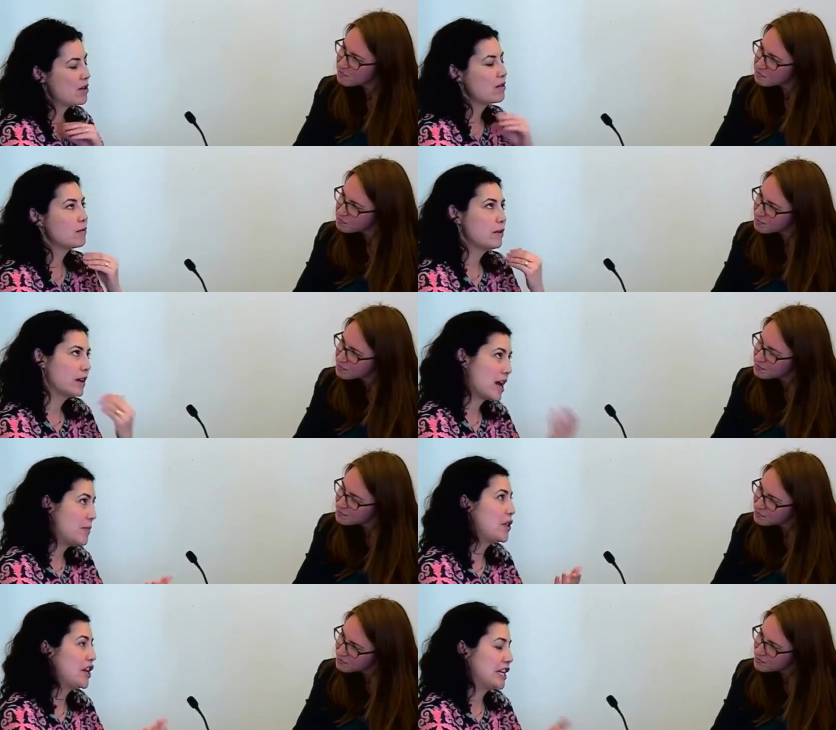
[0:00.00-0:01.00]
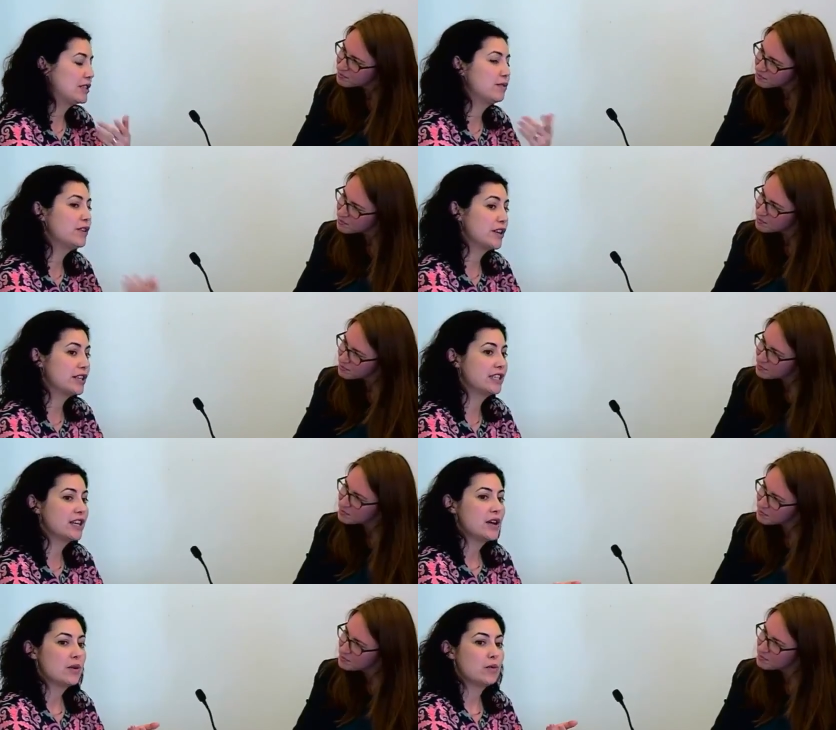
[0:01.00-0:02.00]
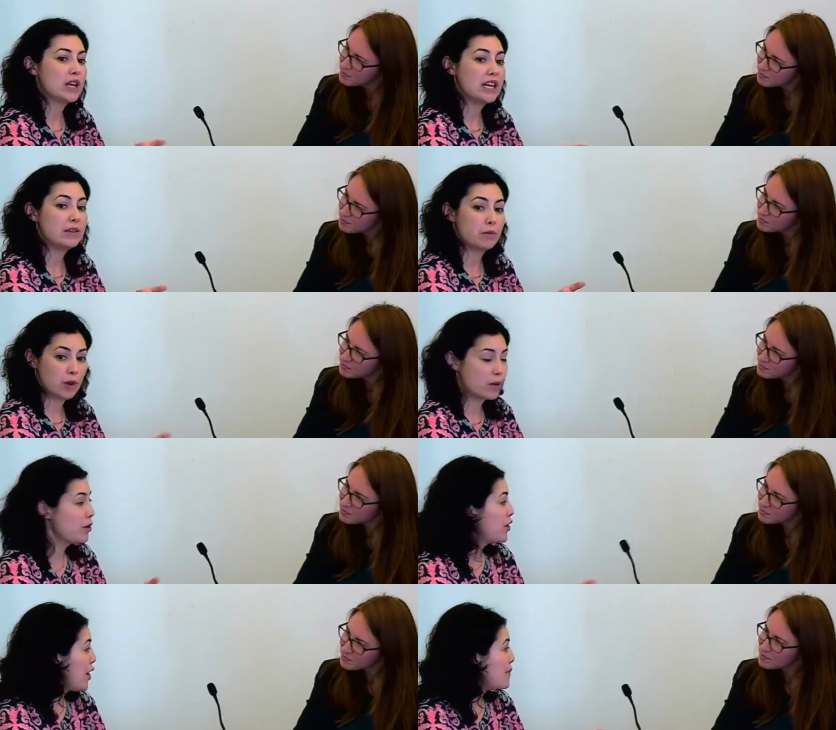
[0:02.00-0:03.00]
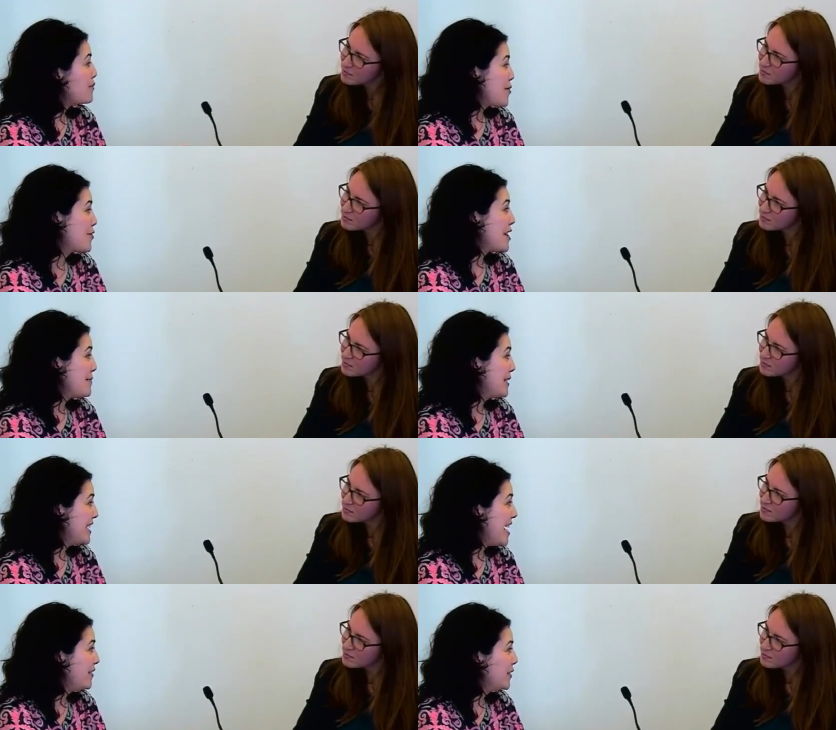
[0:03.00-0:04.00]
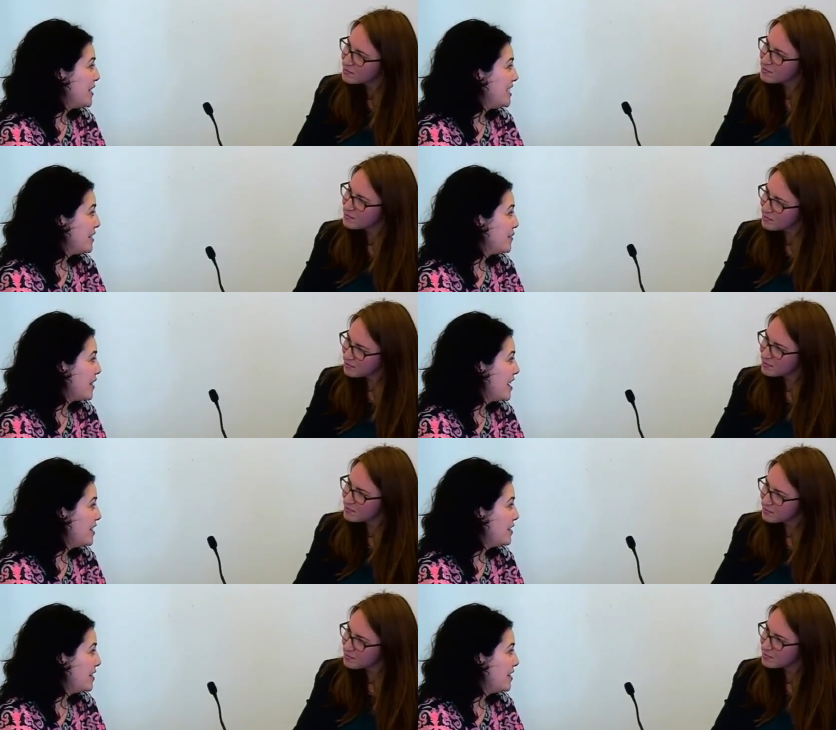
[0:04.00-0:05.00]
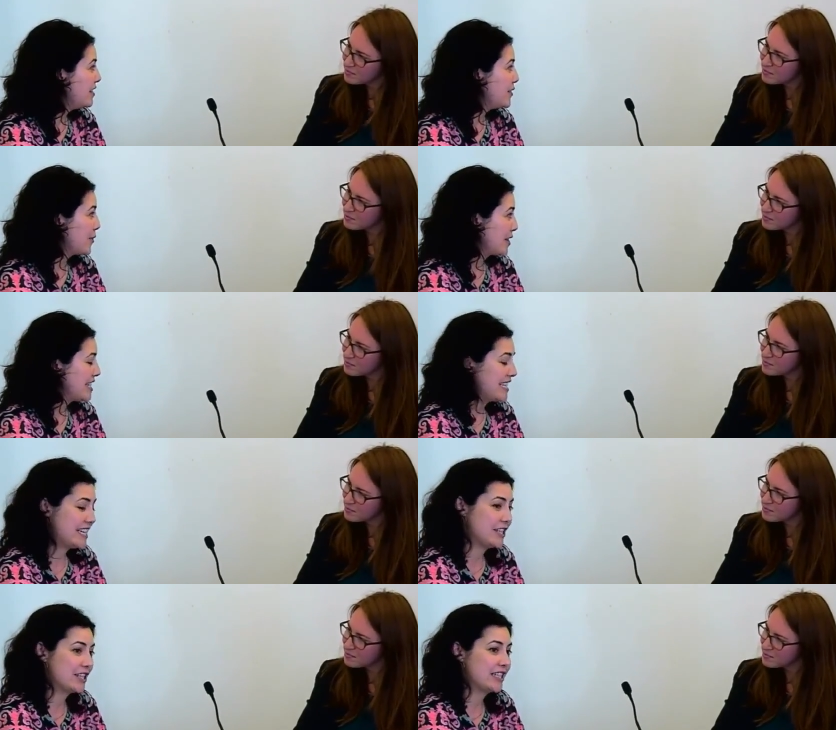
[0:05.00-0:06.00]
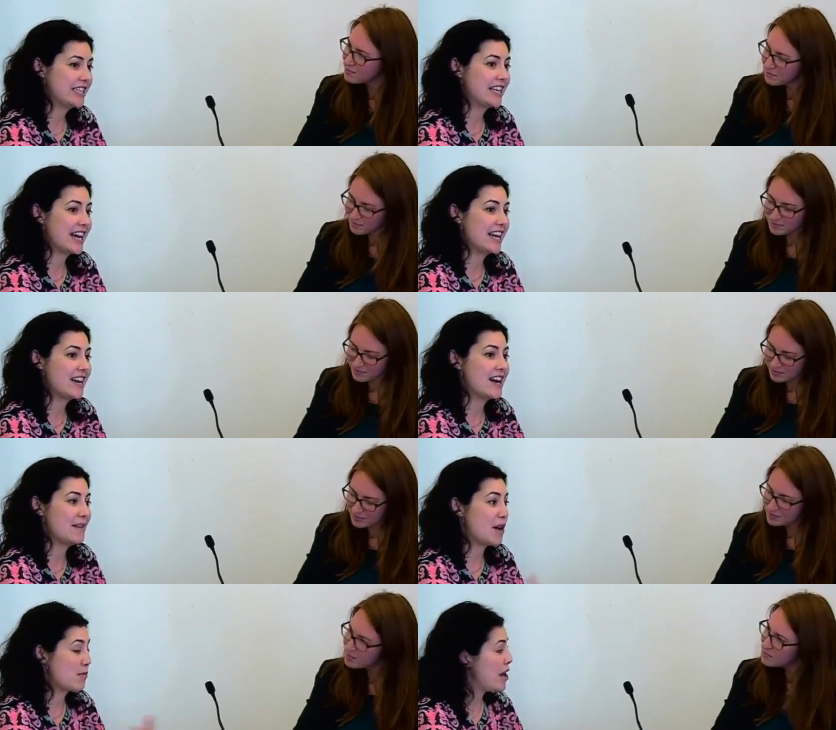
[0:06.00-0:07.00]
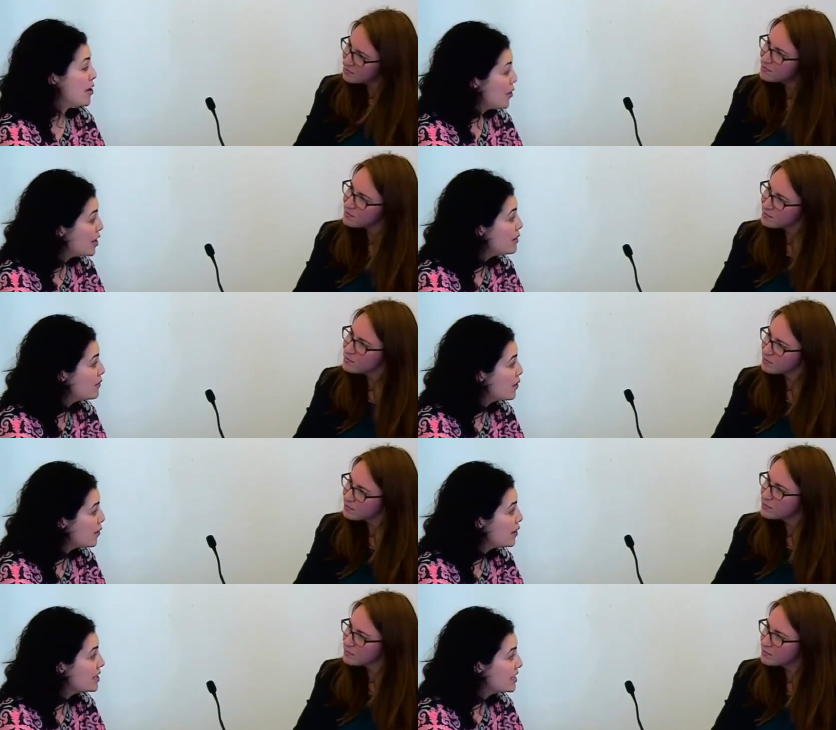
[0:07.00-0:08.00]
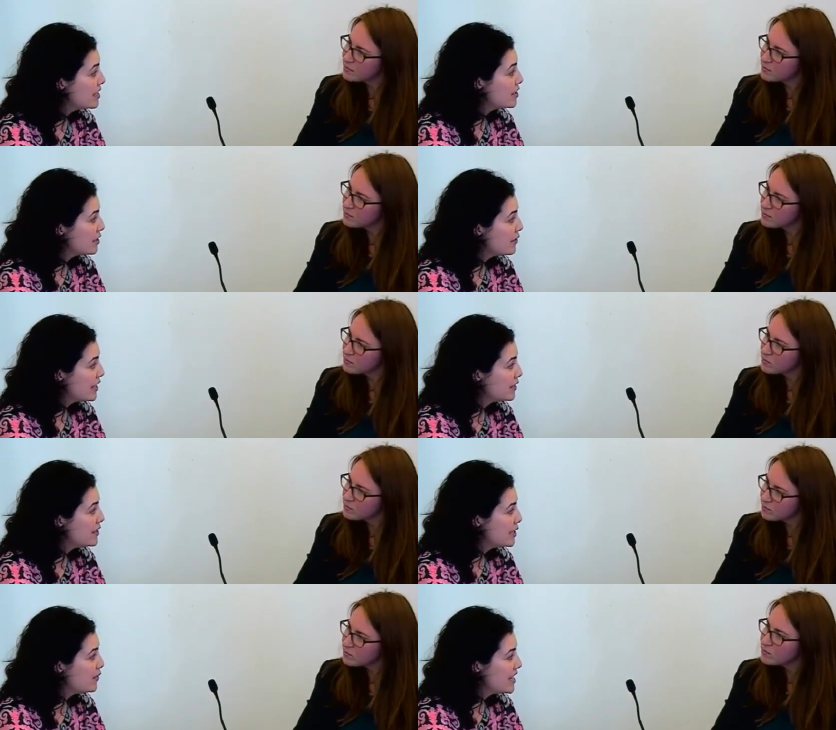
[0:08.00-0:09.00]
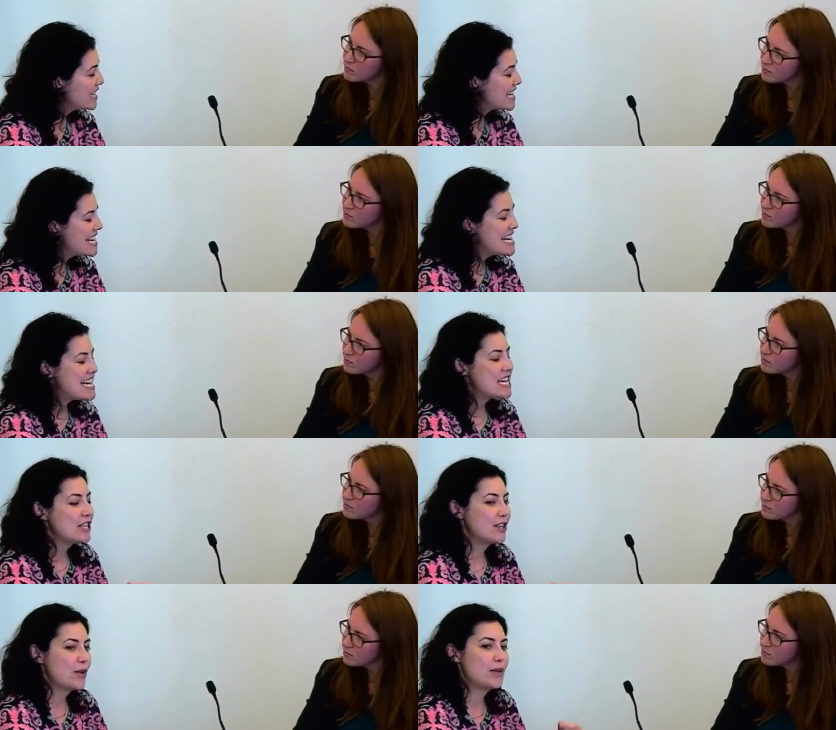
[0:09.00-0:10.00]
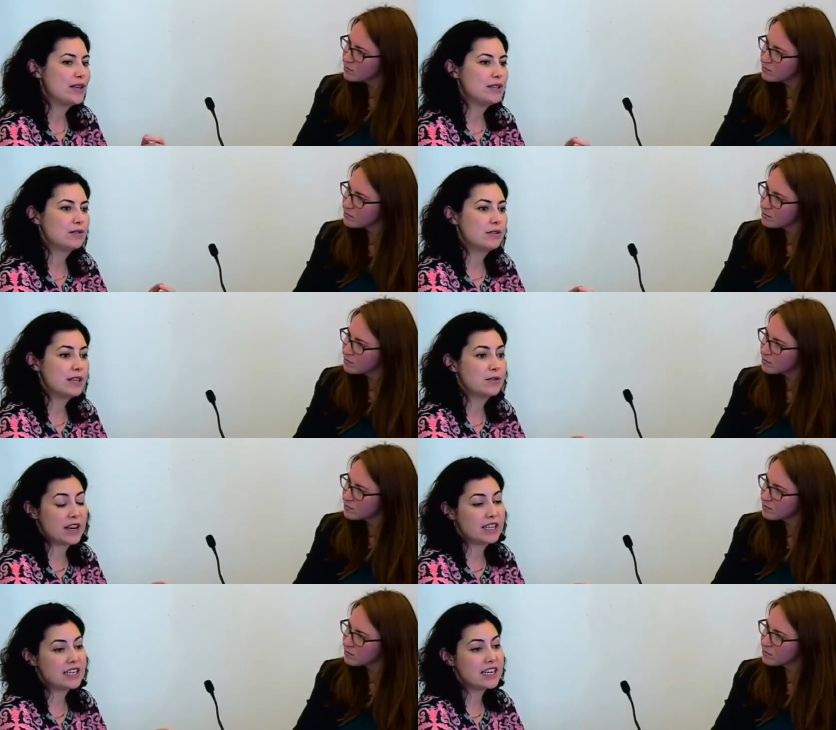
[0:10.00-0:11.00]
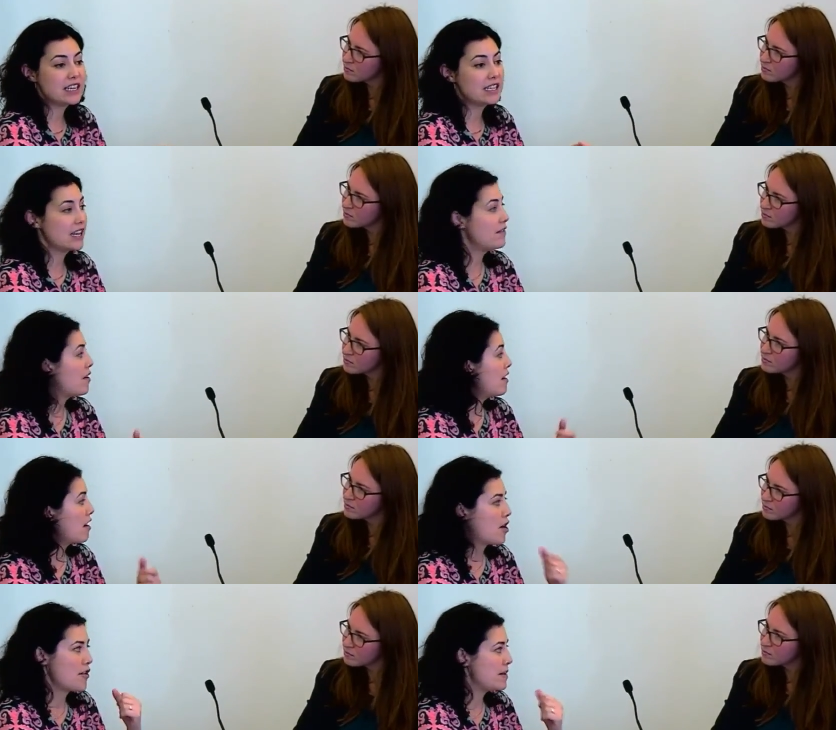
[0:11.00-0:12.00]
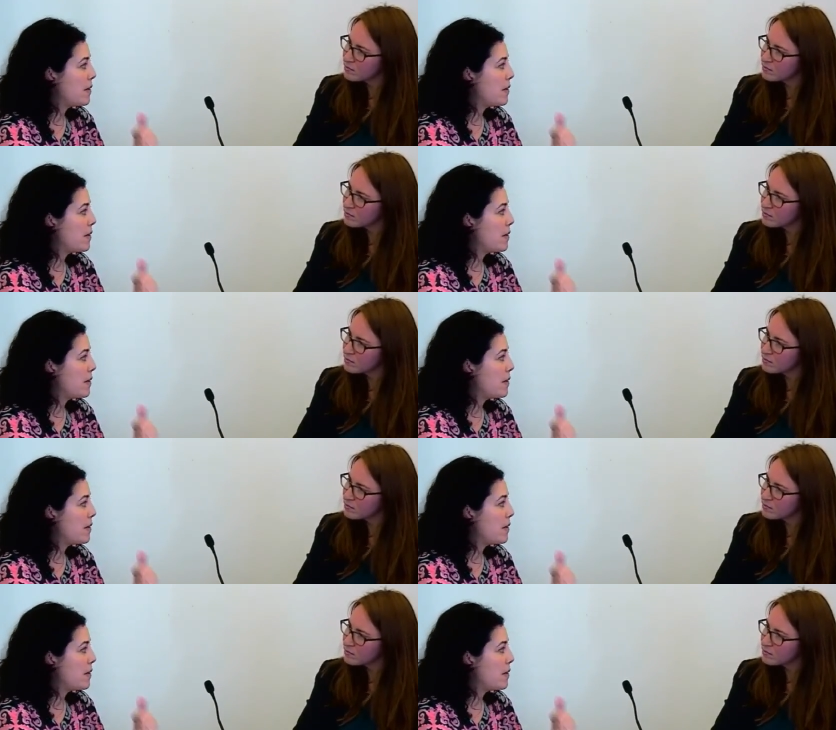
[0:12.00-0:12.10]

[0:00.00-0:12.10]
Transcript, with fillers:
Speaker 1: well, a couple things. First, we work with our program staff to identify the, the organizations that um, are priority for organizational effectiveness funding. So these, these grantees have, are, are already